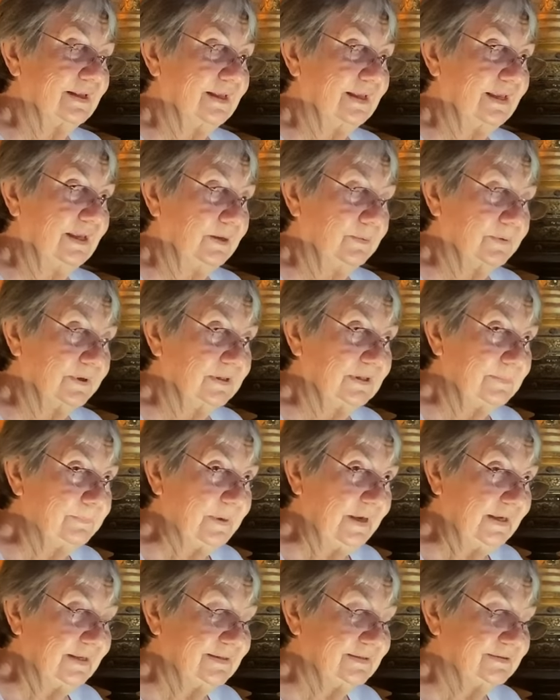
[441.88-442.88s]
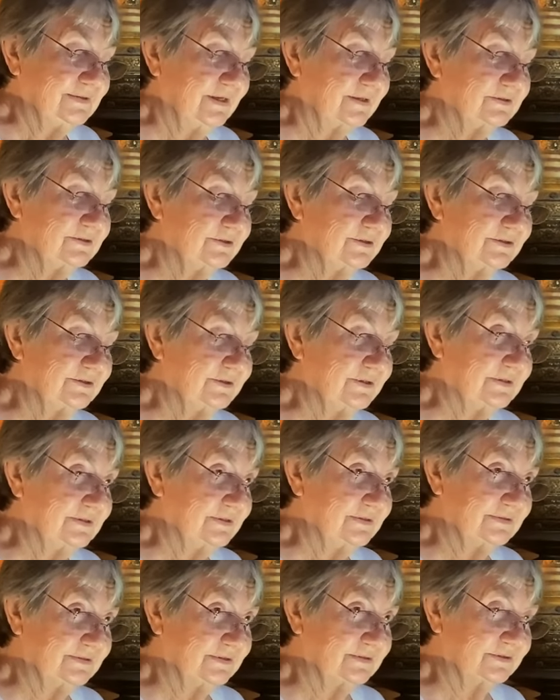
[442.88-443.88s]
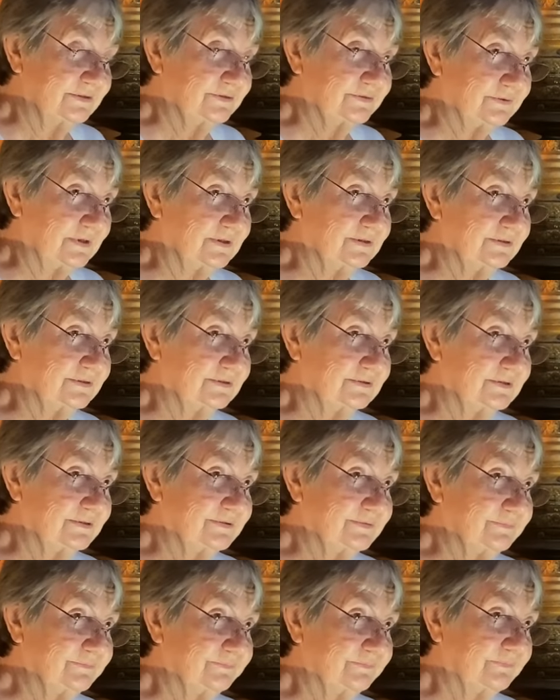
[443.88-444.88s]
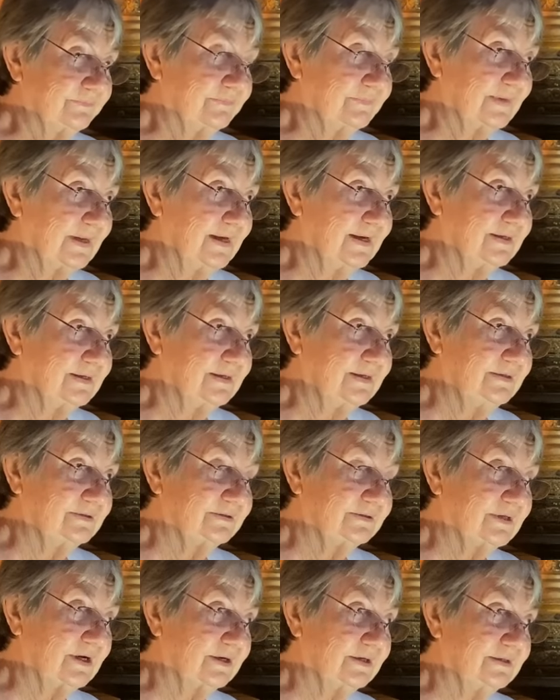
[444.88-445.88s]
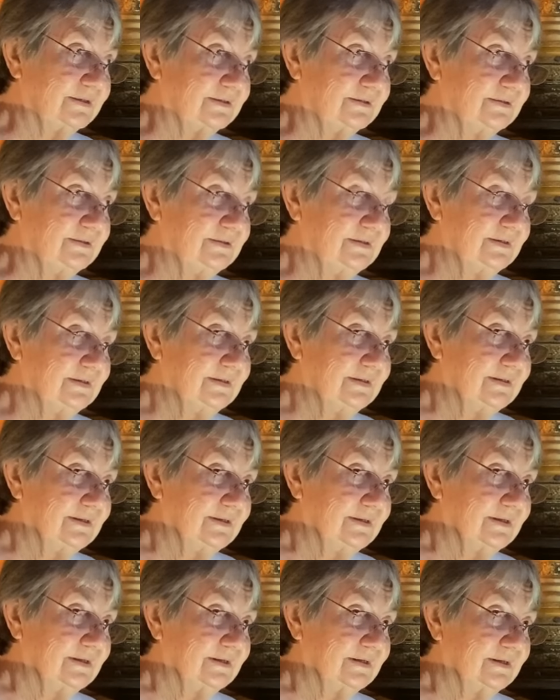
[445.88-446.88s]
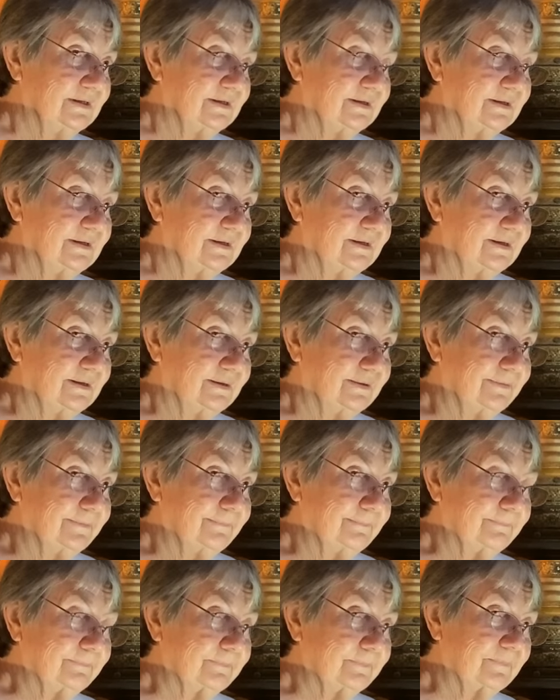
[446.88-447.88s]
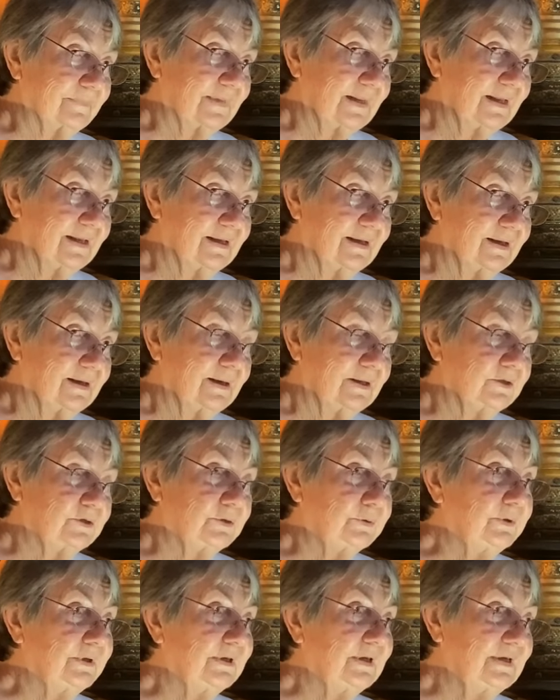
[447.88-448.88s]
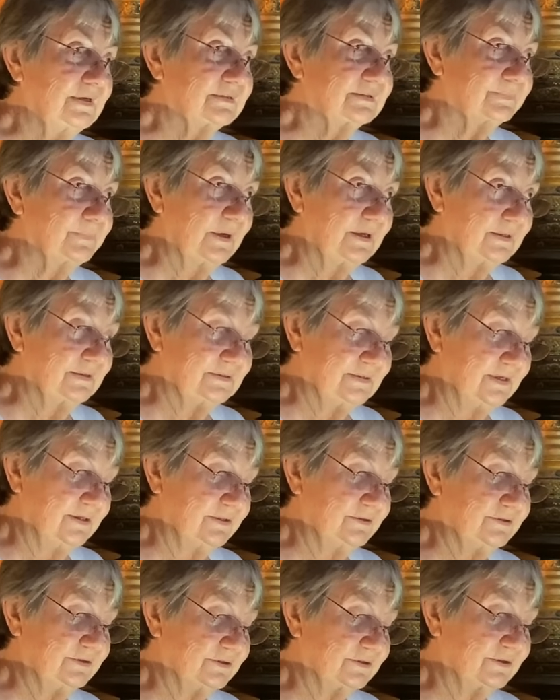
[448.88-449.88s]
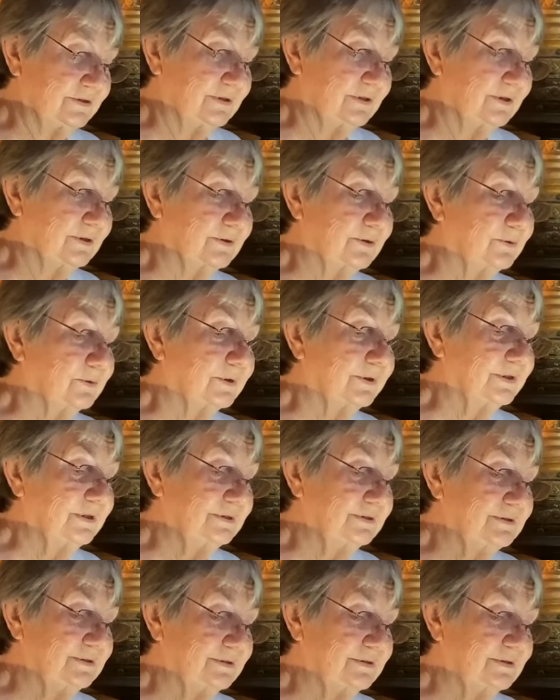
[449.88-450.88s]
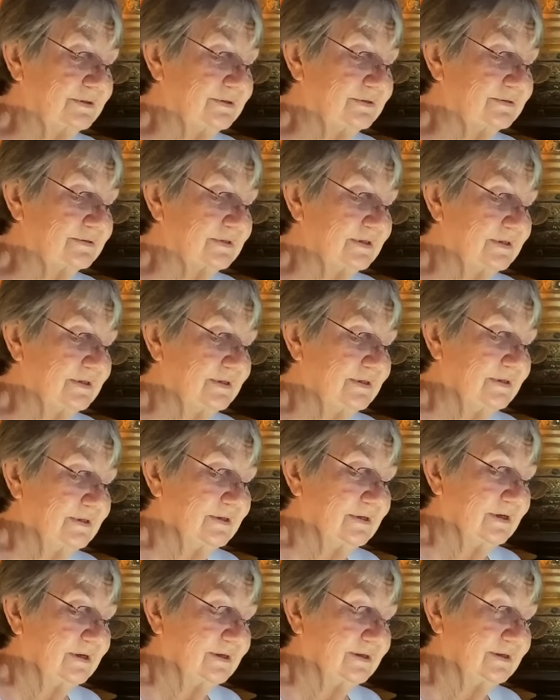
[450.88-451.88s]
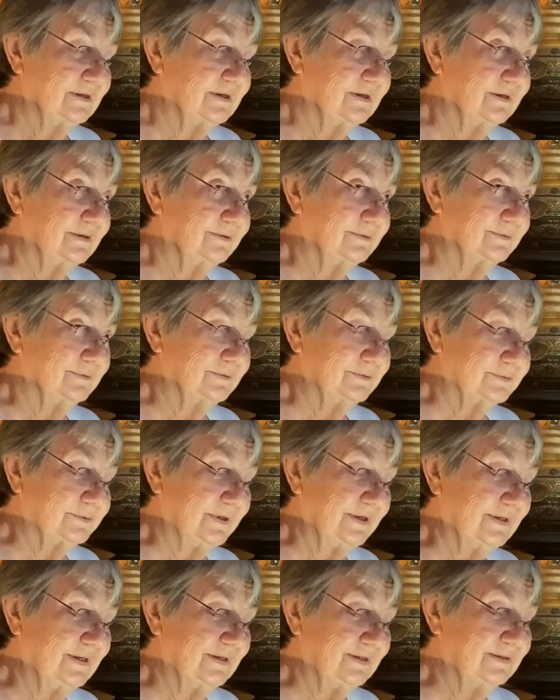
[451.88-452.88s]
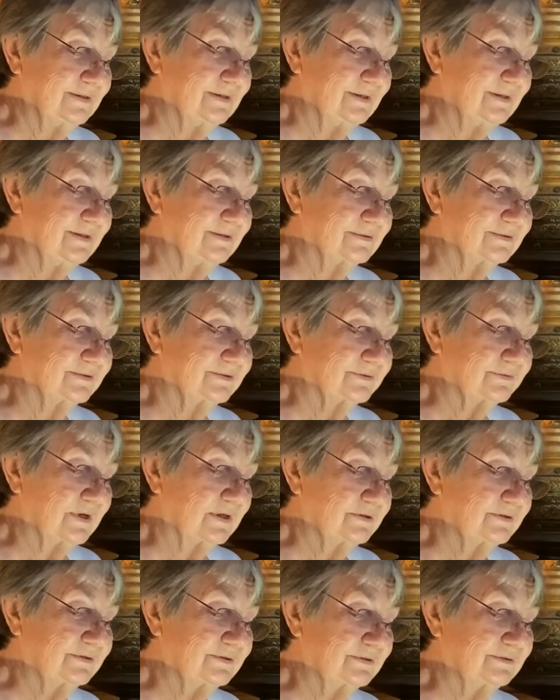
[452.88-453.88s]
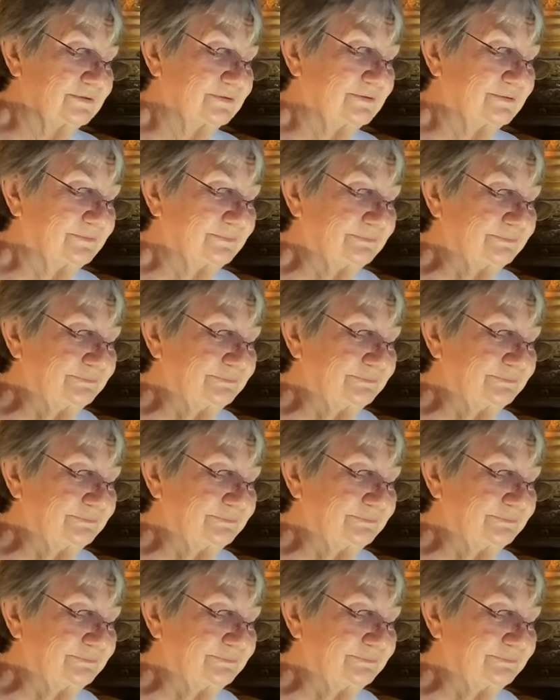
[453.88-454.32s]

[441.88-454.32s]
he really paid attention to these instructions and he started um, doing his meditation according to these uh, training instructions.